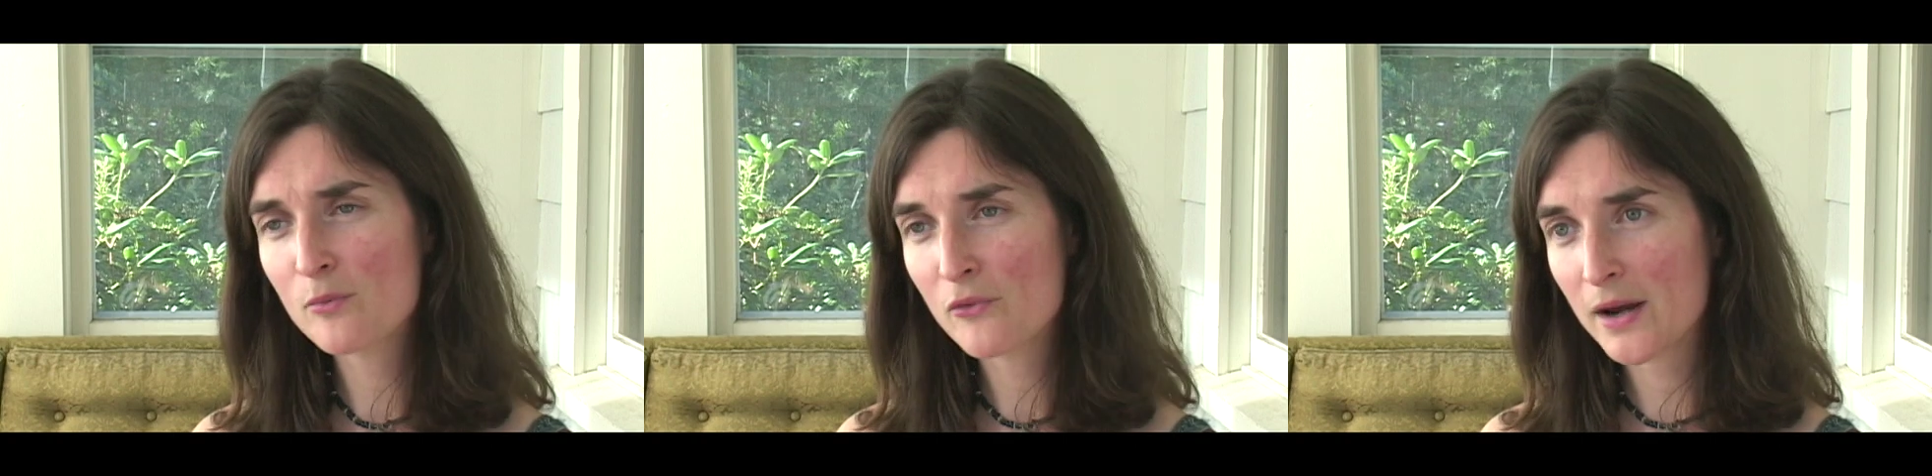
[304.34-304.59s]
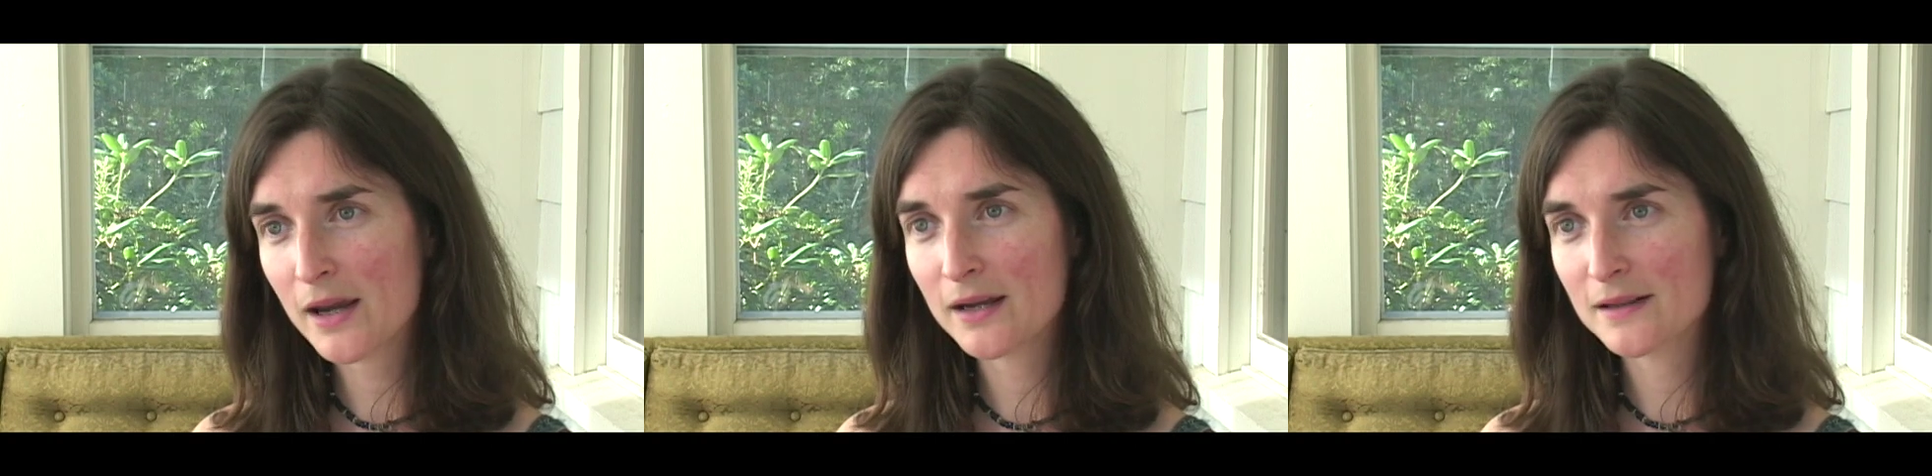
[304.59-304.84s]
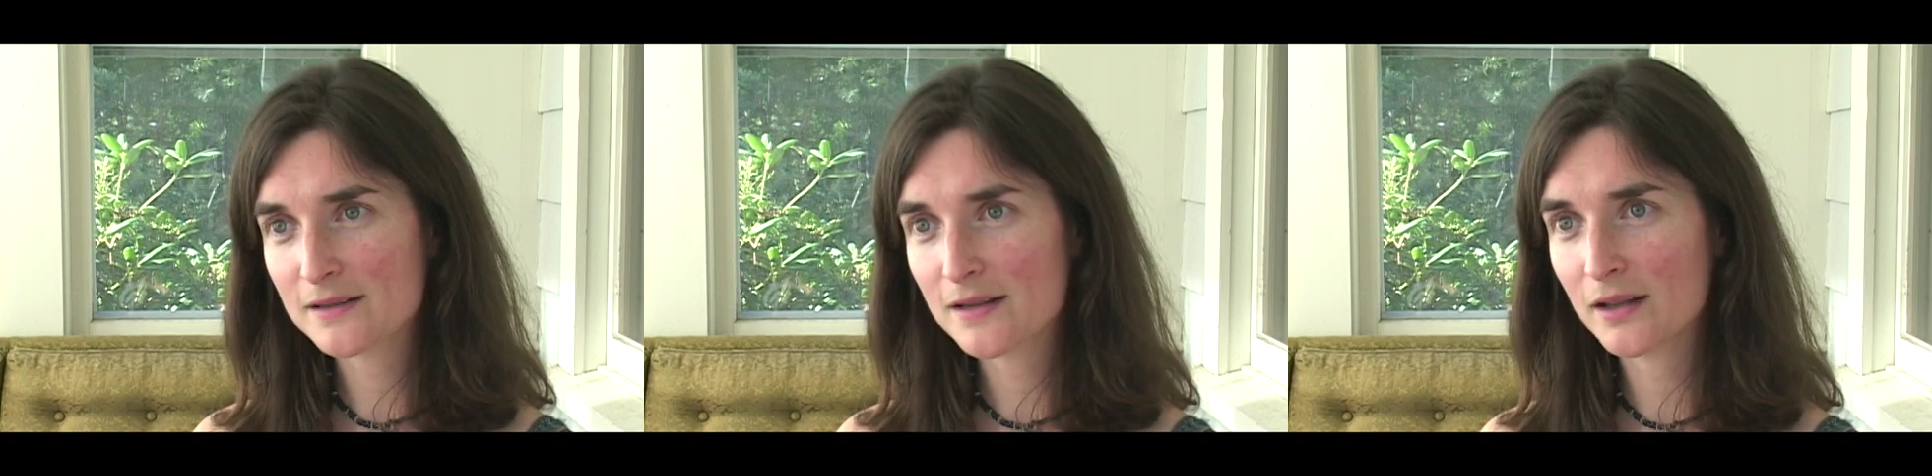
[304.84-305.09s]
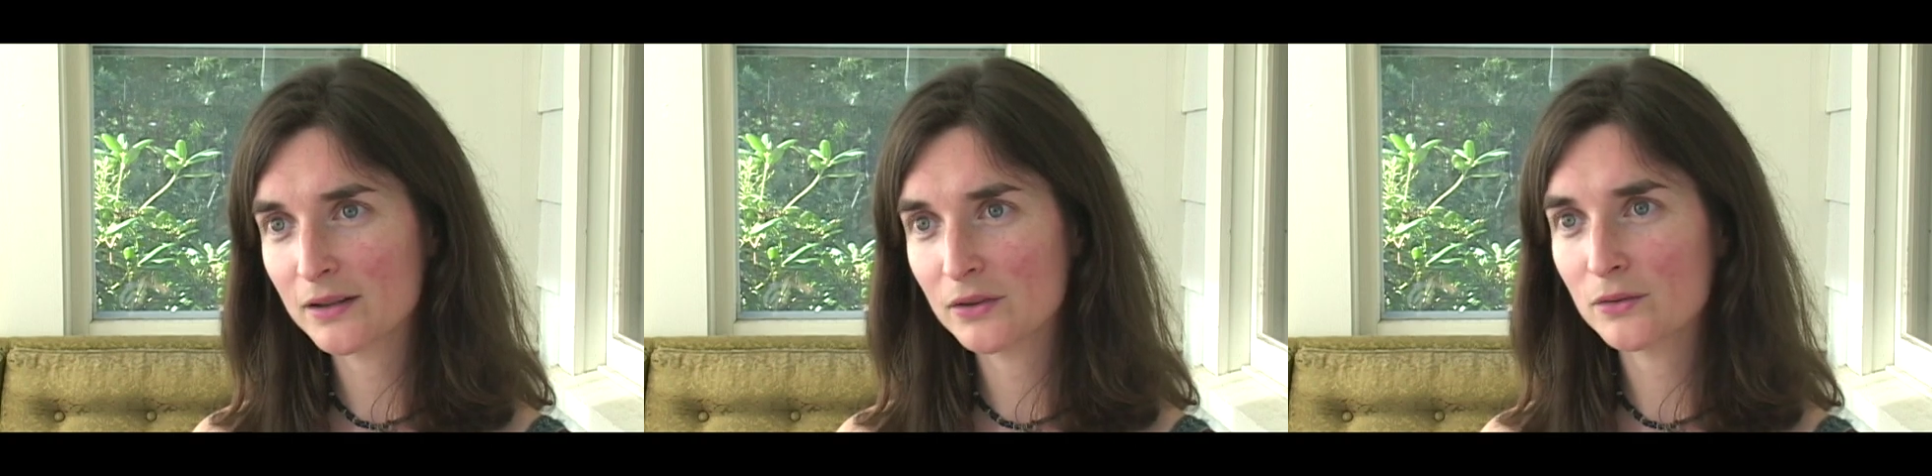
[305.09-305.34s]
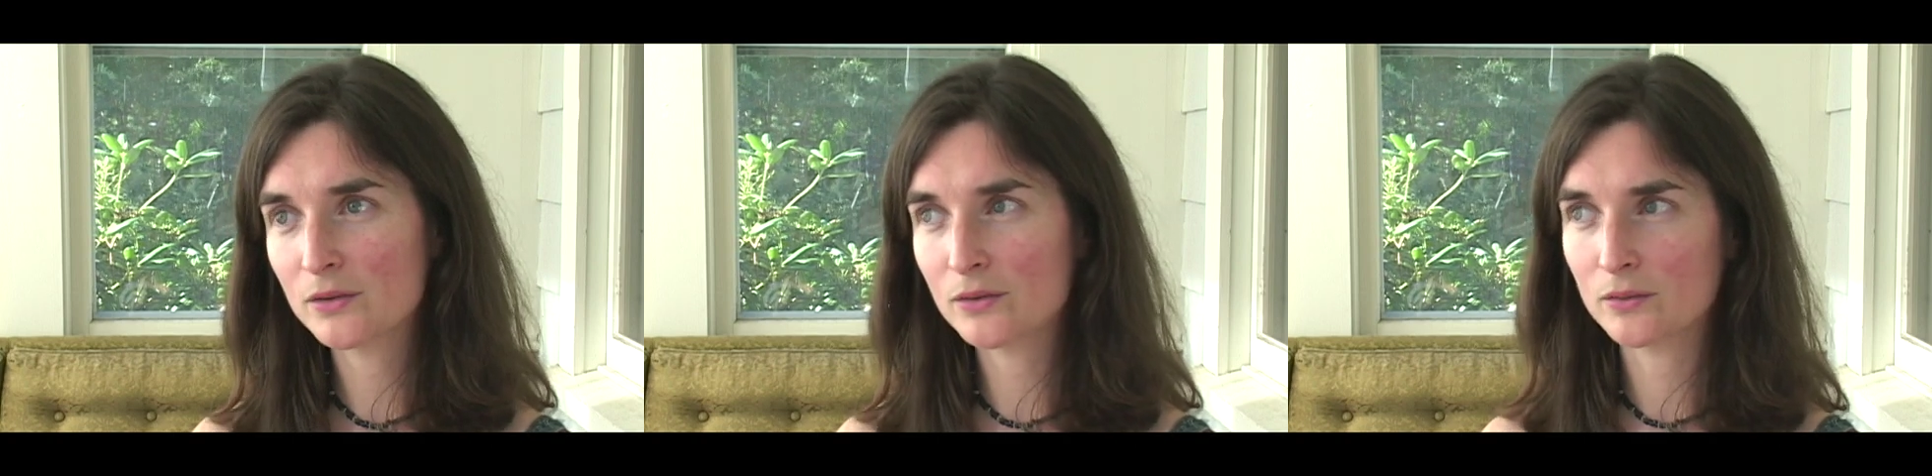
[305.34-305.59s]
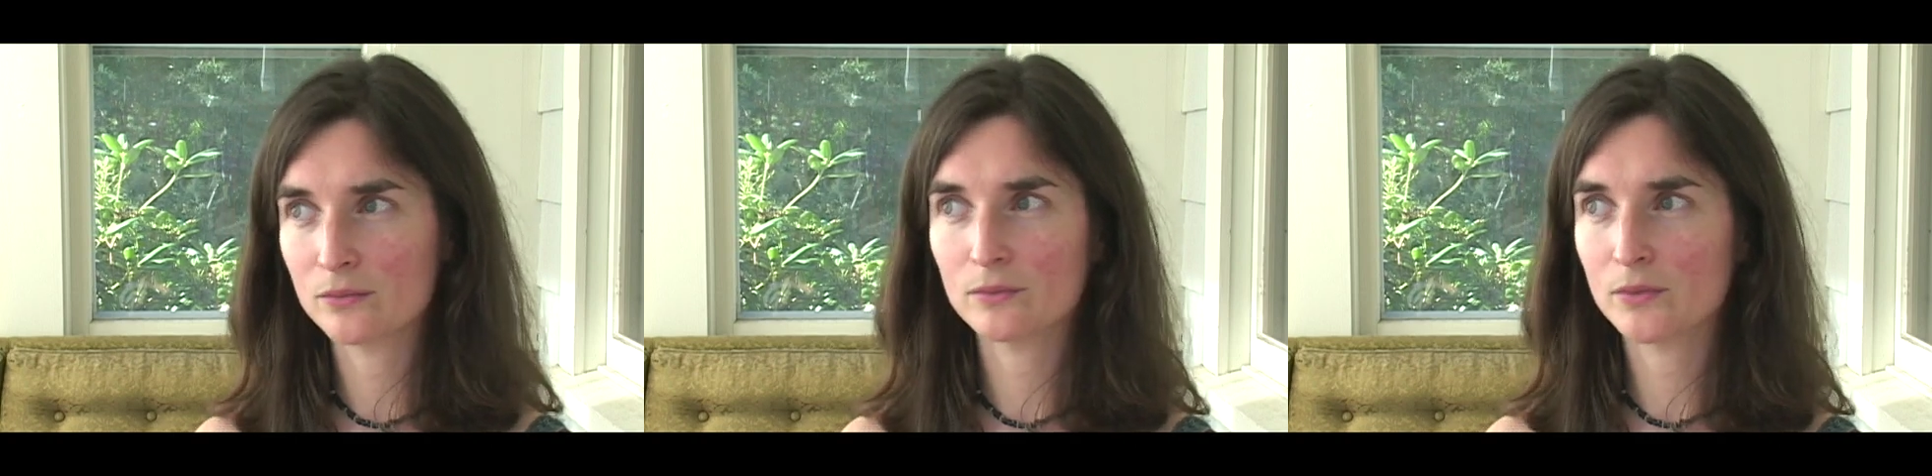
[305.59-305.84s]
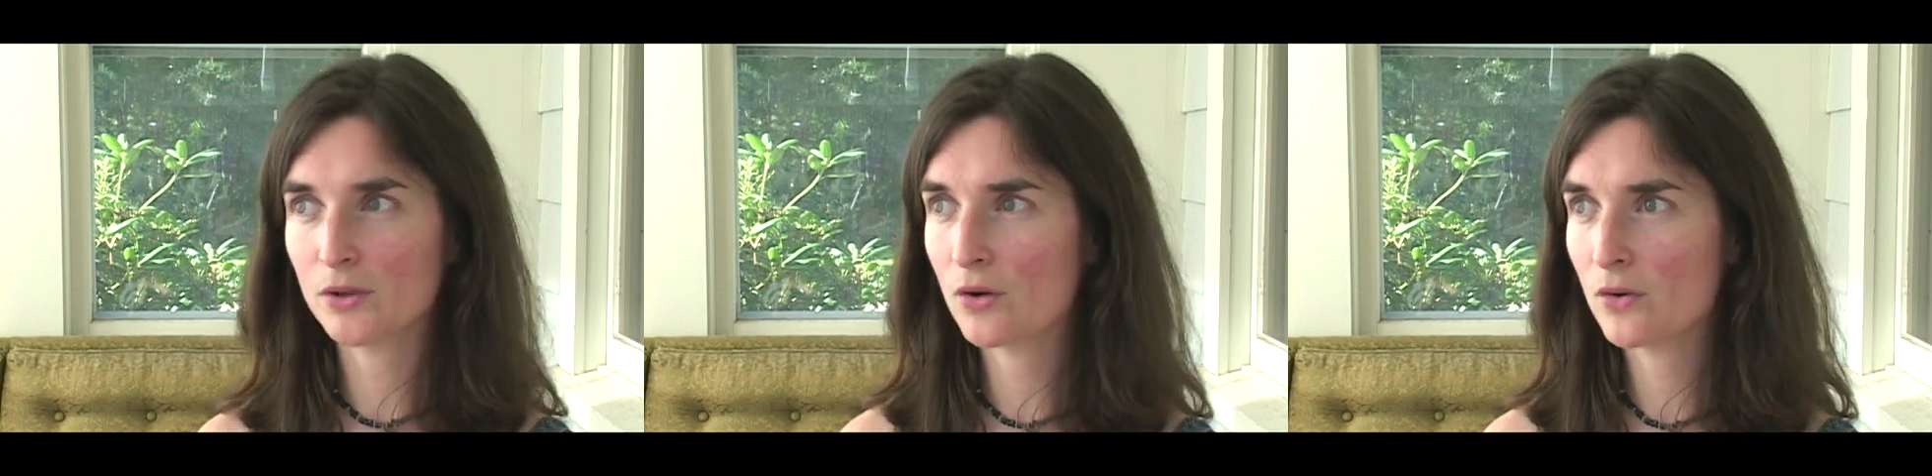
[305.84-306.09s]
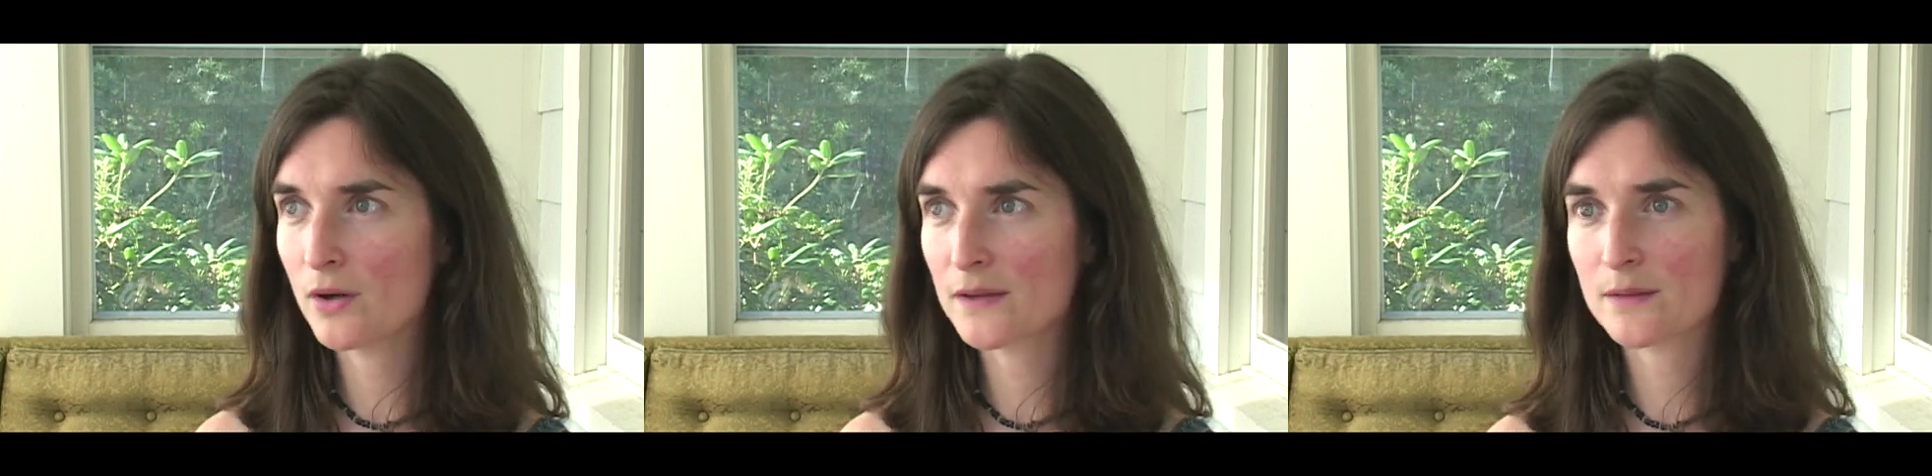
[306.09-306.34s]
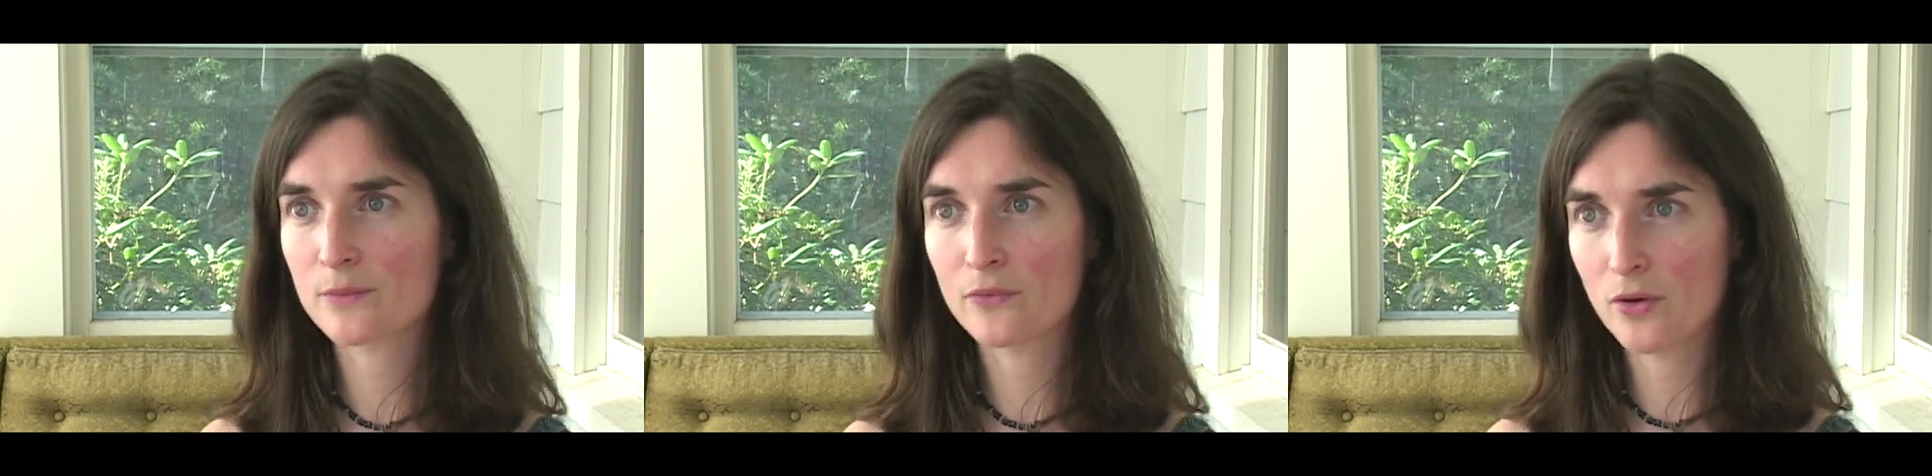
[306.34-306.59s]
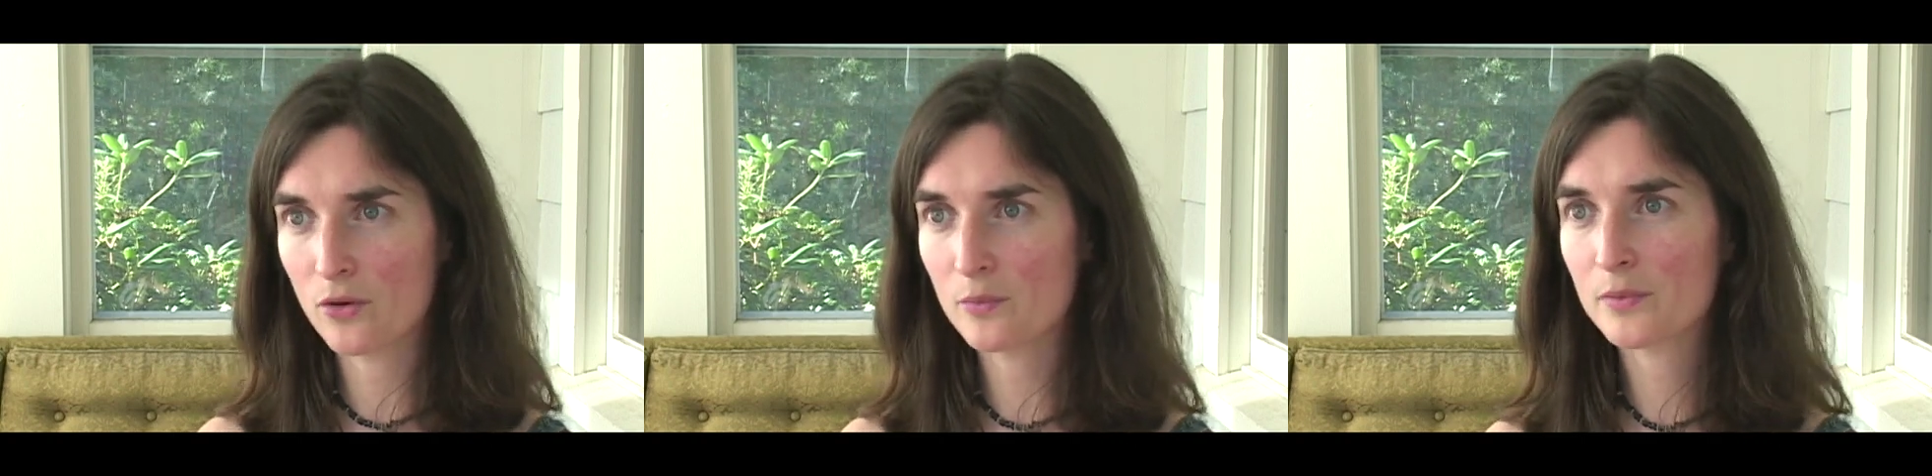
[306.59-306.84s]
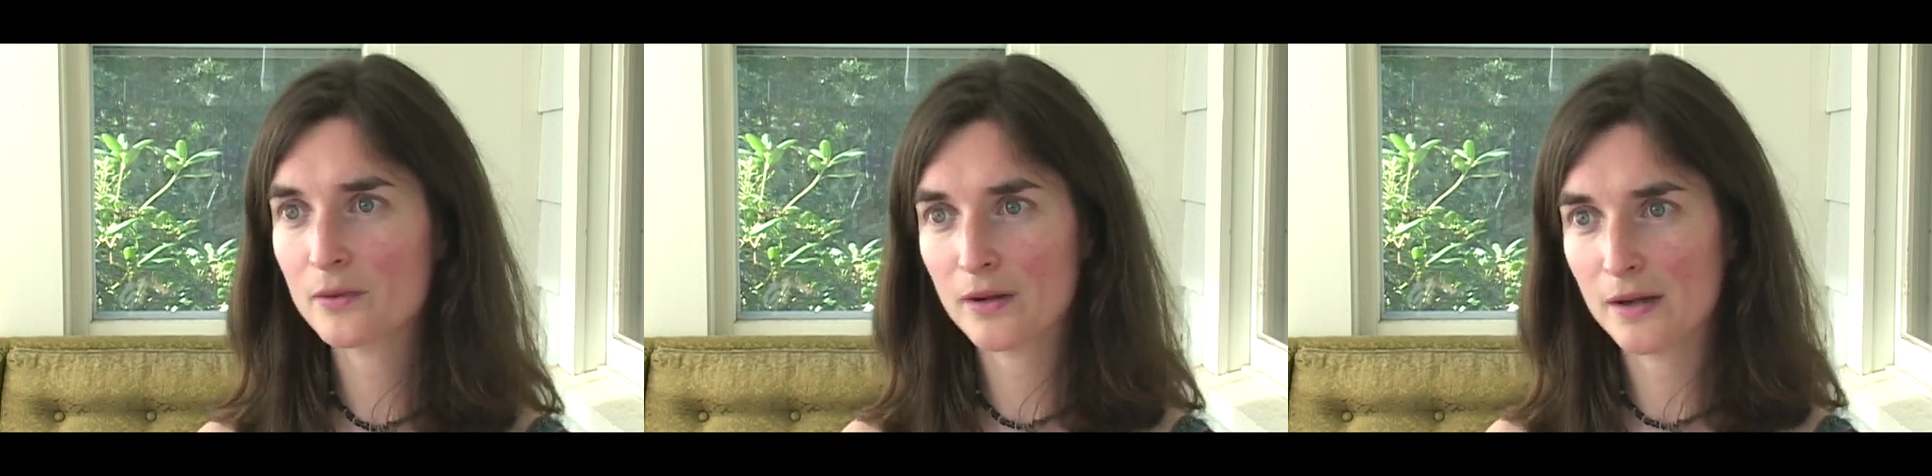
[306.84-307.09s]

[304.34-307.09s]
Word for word: brain is telling you to go get some rope